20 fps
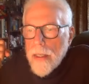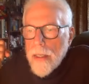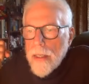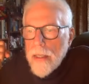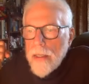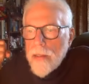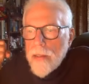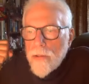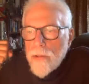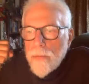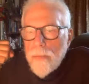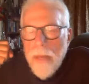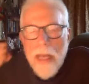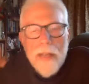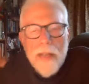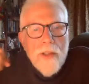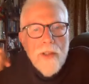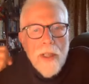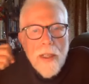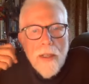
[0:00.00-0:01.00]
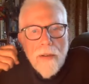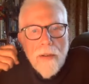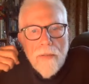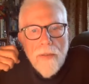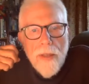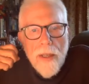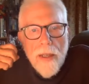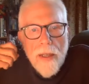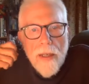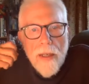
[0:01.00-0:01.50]
is magic of
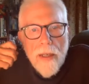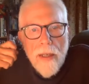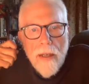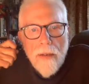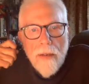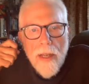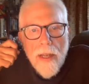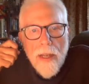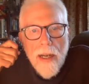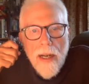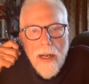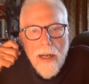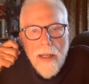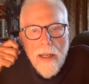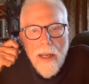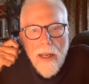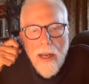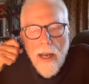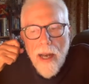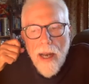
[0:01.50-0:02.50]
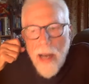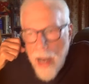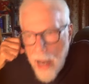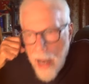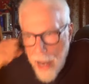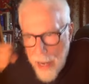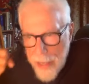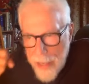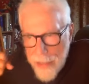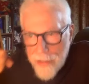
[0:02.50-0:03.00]
the
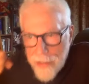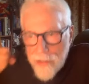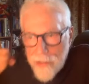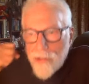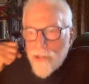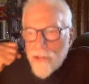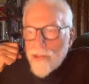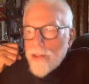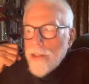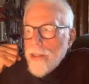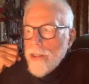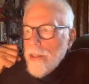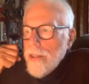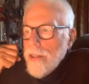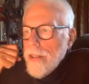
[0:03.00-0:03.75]
highest